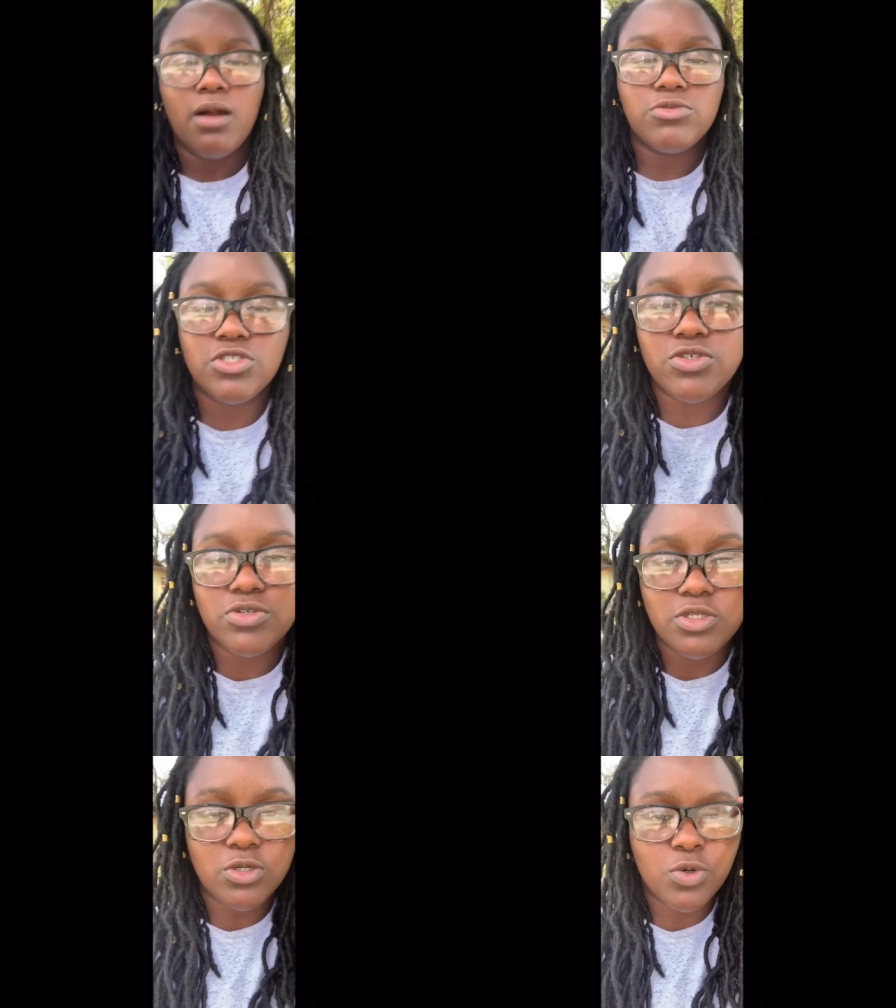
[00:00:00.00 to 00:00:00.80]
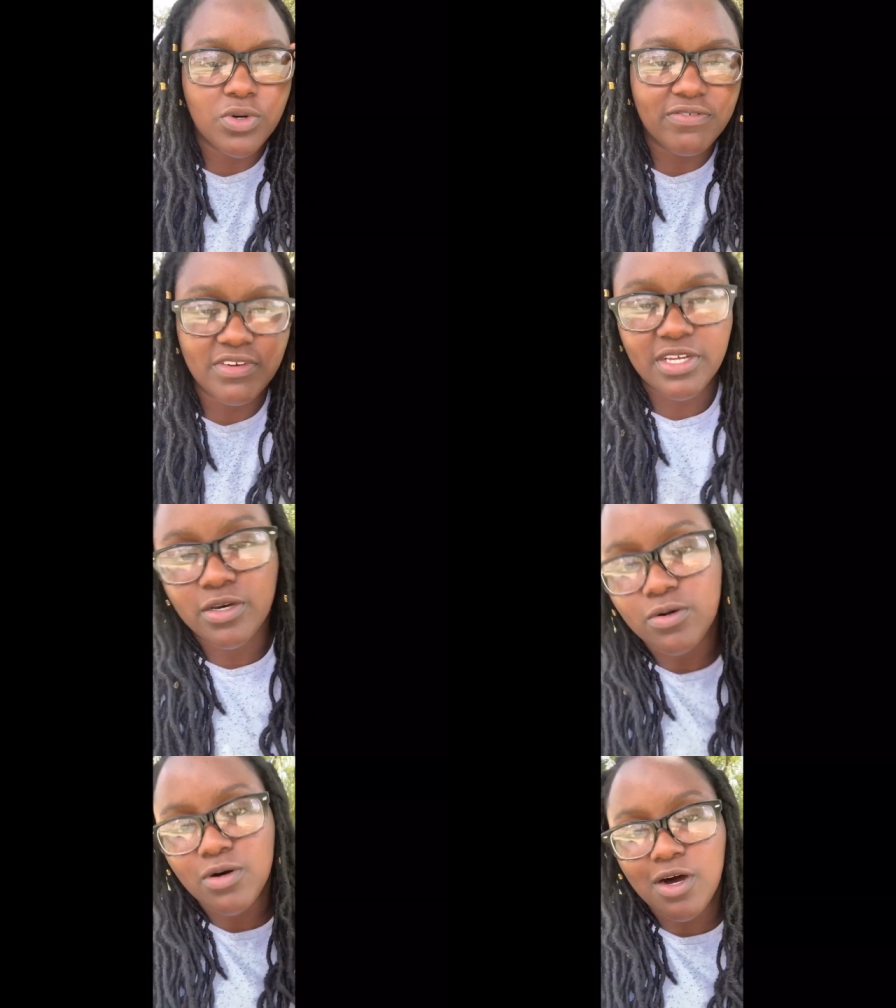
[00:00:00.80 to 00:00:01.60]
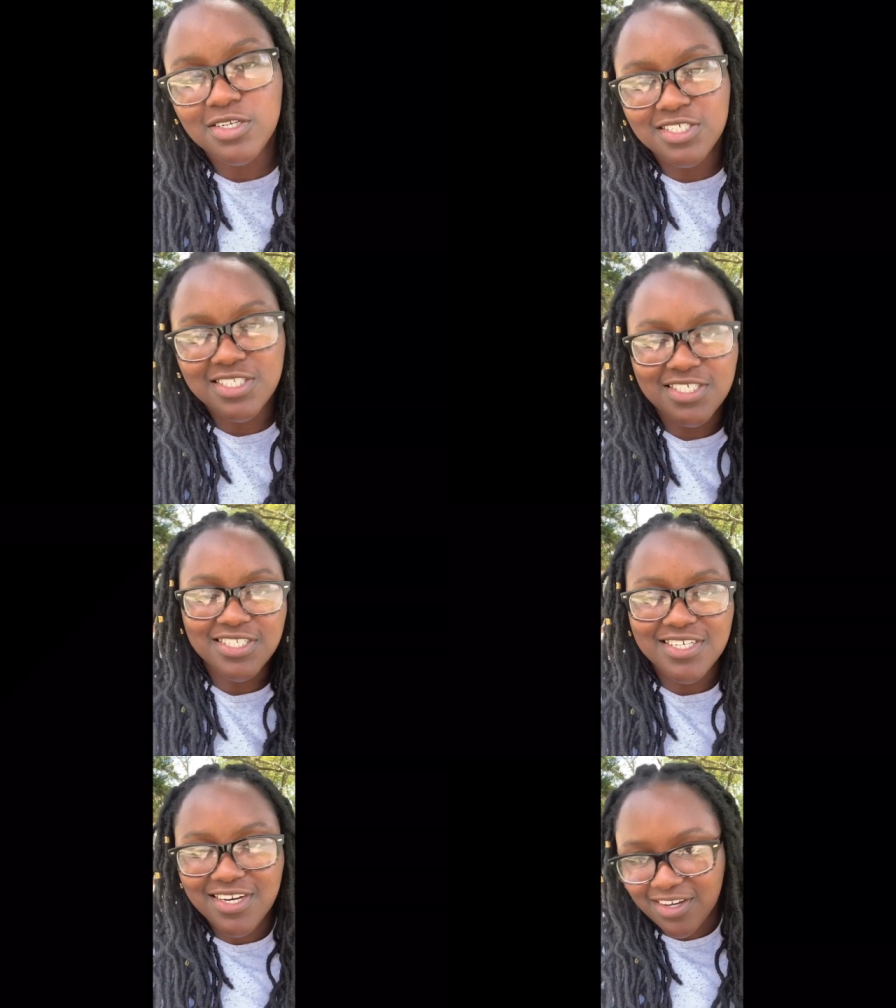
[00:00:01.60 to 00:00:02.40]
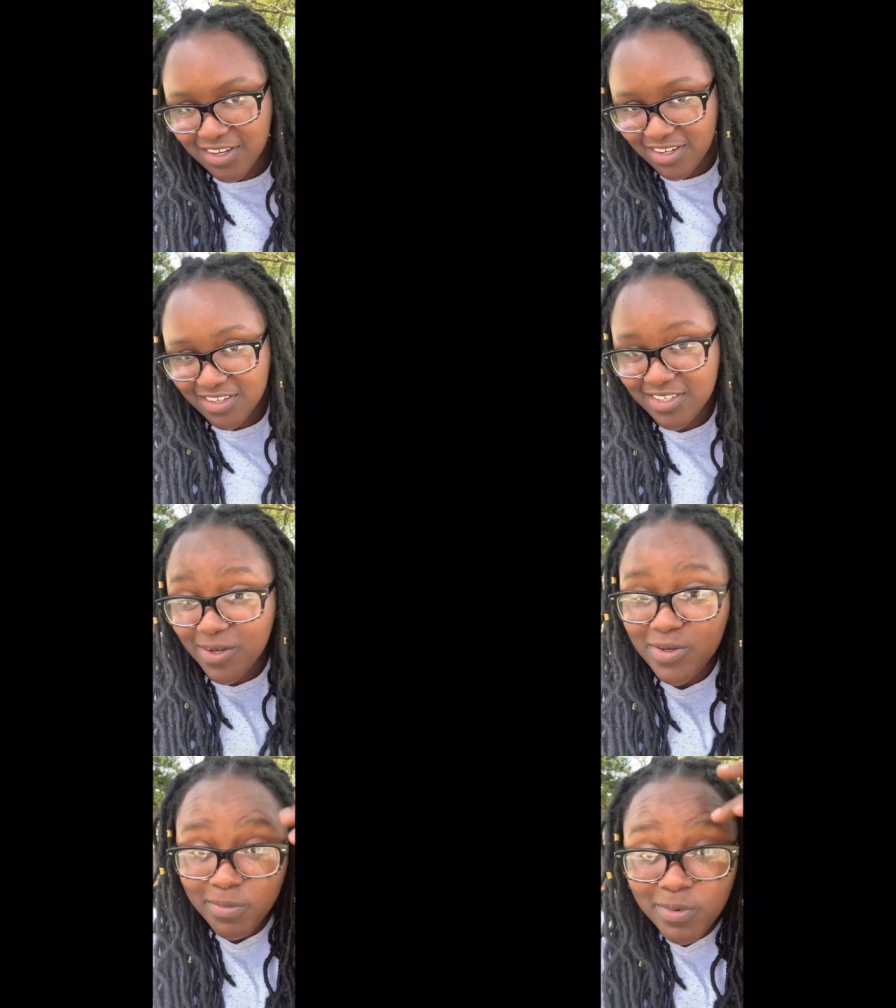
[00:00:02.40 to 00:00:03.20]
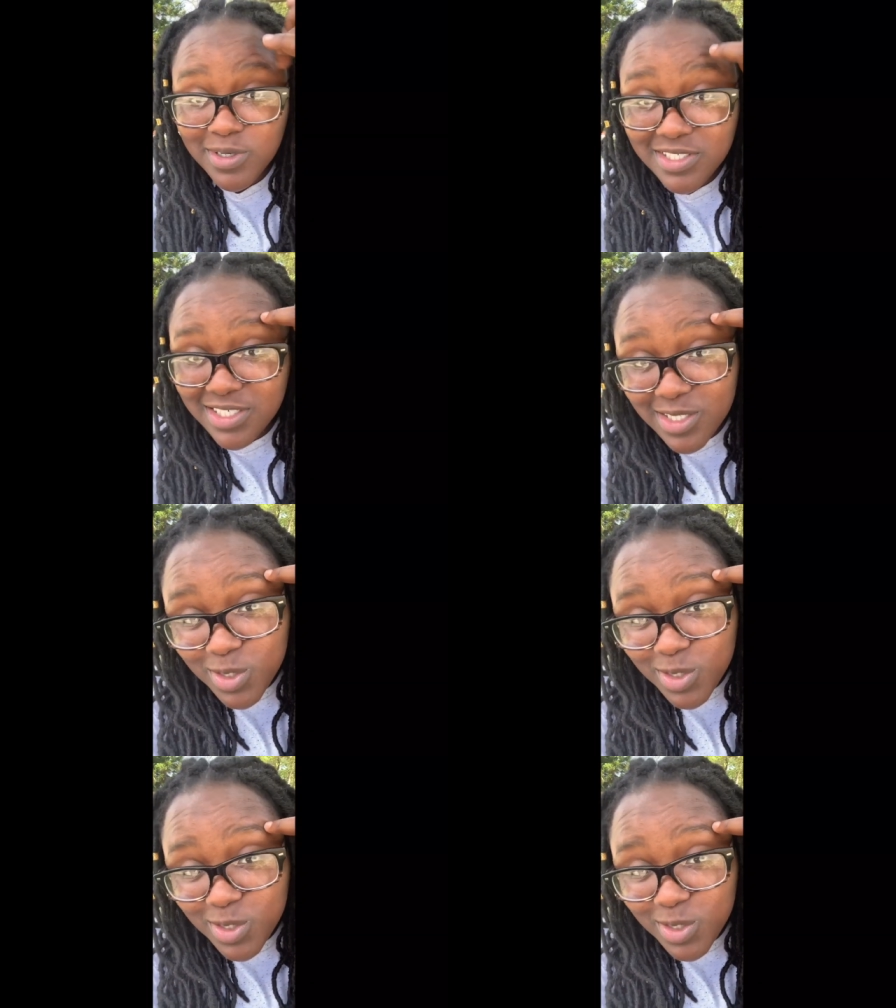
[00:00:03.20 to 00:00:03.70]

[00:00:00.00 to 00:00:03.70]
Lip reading: I'm just doing a little quick video, honestly. Yo, your boy's looking